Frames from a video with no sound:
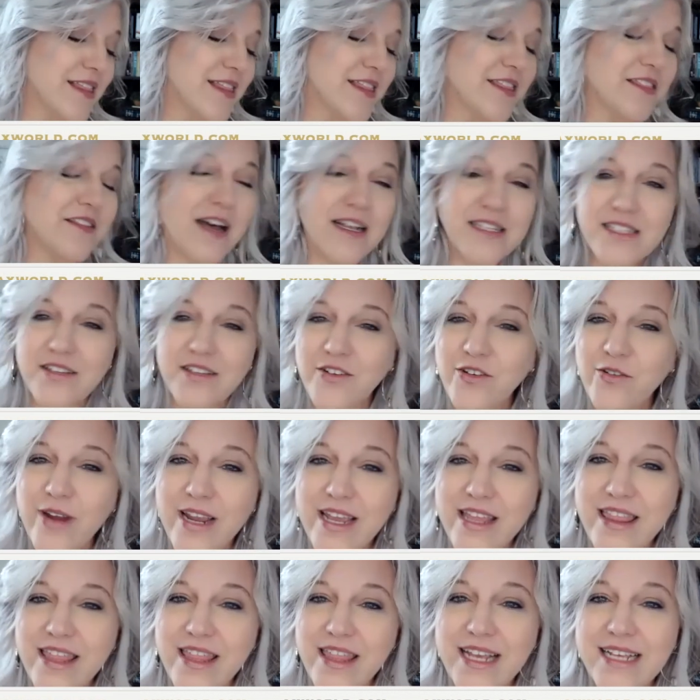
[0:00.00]
Lots of
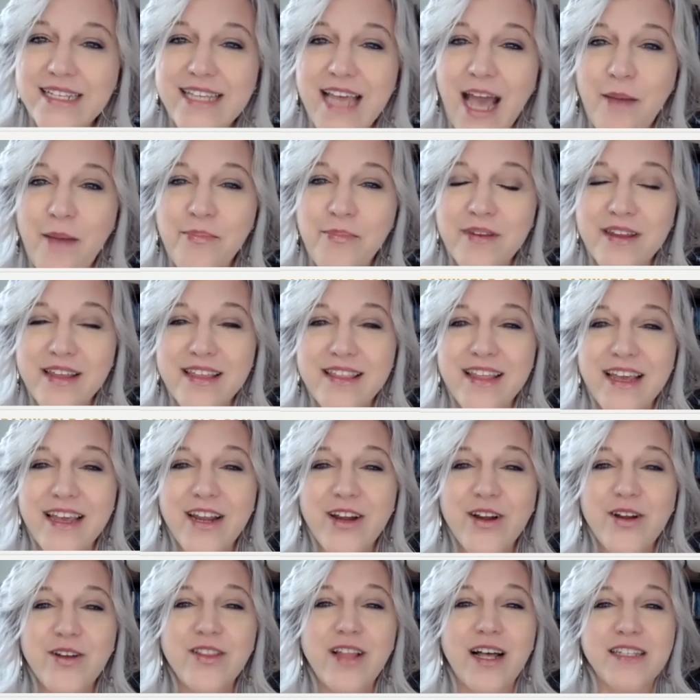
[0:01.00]
great things happening
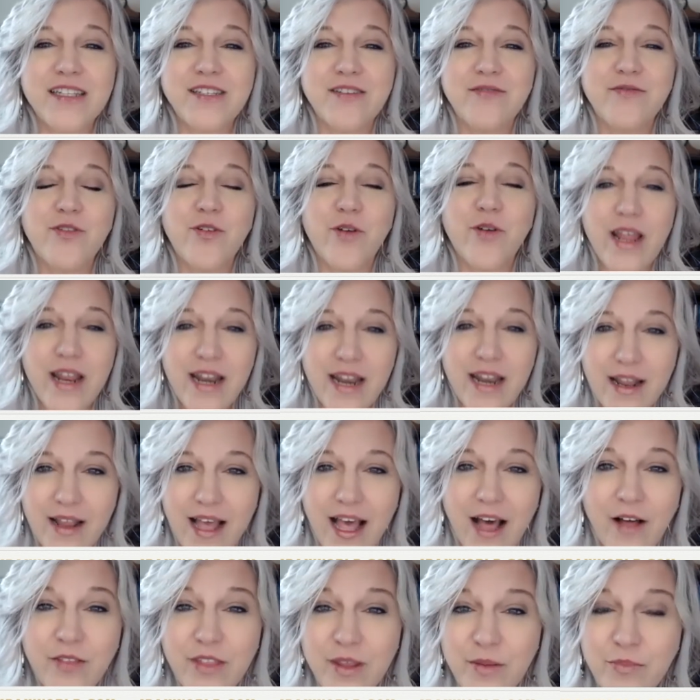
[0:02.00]
there, lots of great
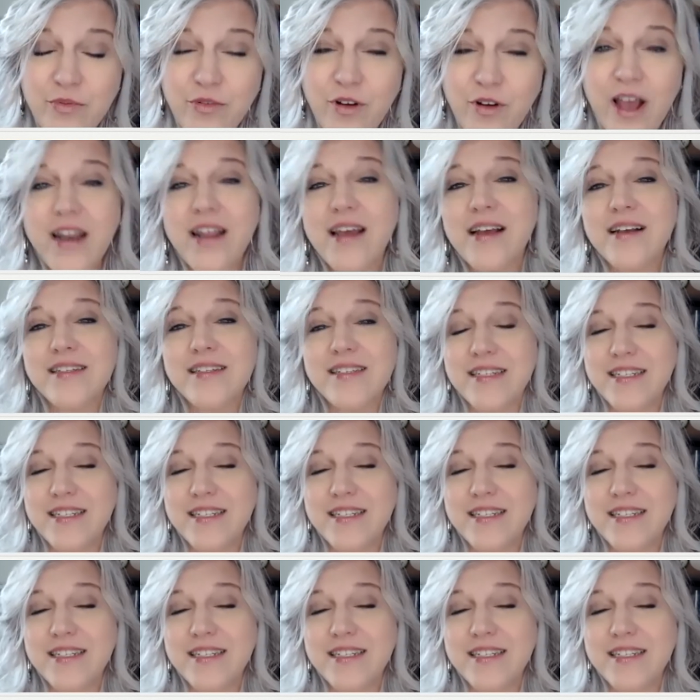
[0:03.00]
healthy products,